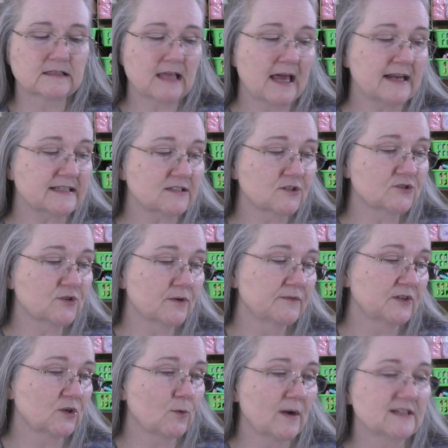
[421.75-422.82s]
that is our
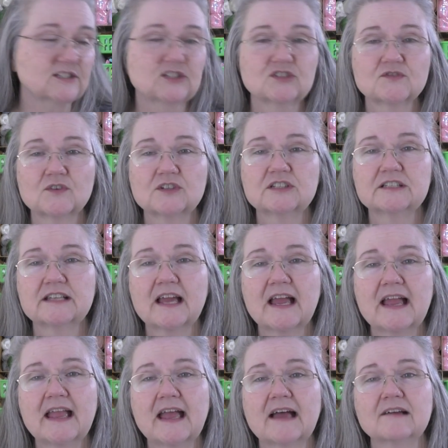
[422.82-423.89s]
trivia questions for
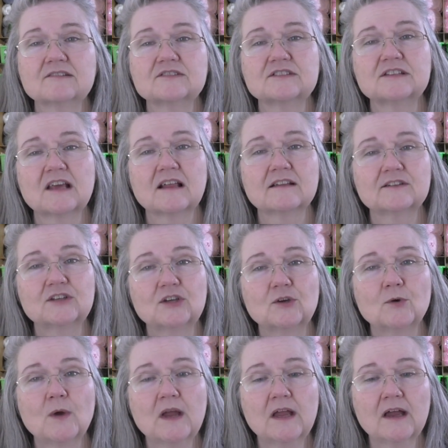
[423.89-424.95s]
today. I was telling
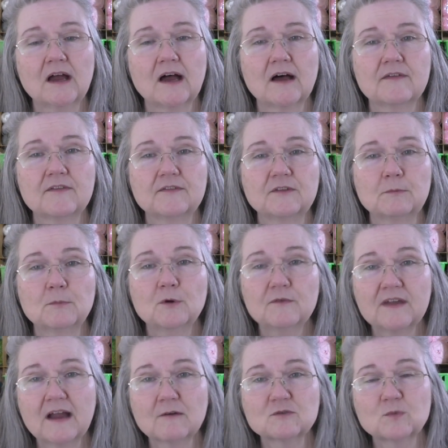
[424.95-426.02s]
you uh, that the
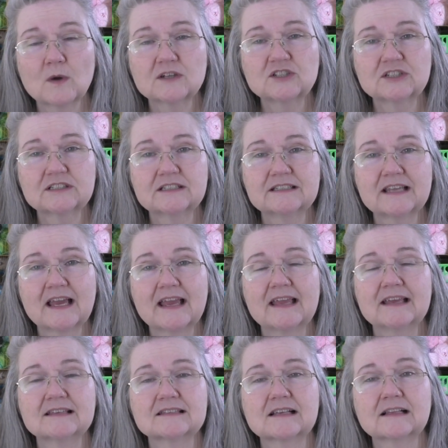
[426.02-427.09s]
movie I was watching today
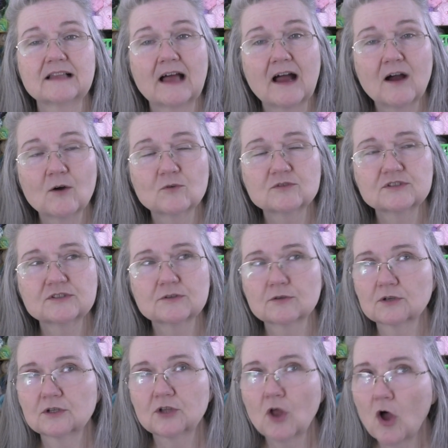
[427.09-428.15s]
is Klaus
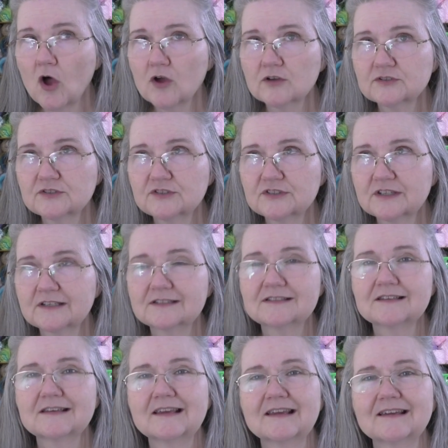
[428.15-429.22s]
or Claus.
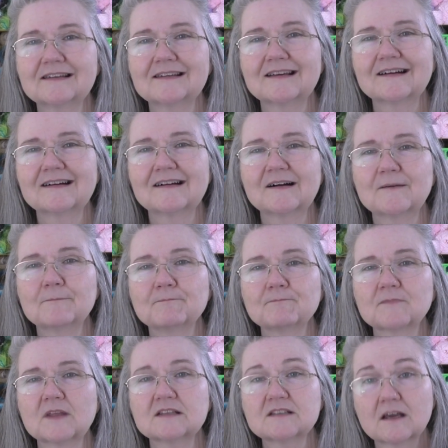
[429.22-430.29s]
It's in um,
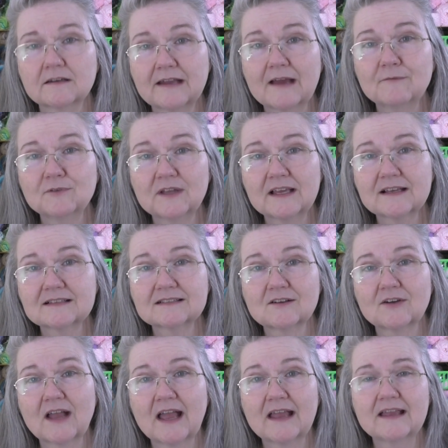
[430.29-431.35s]
it's on Netflix.
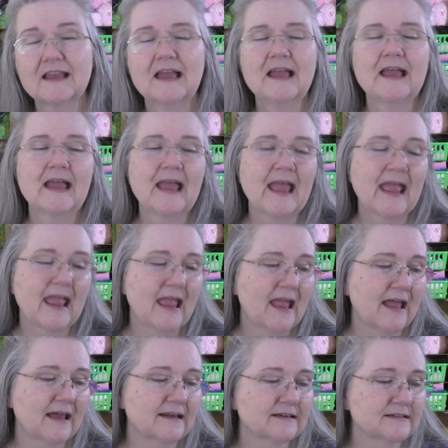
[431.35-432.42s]
Okay,
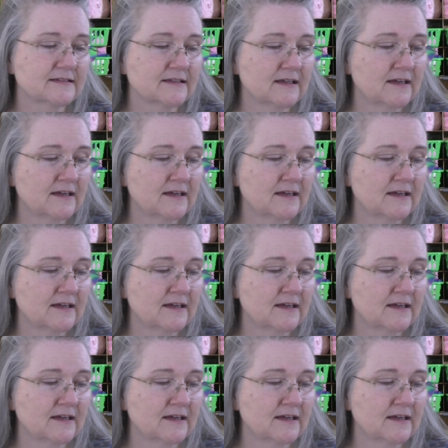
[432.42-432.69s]
and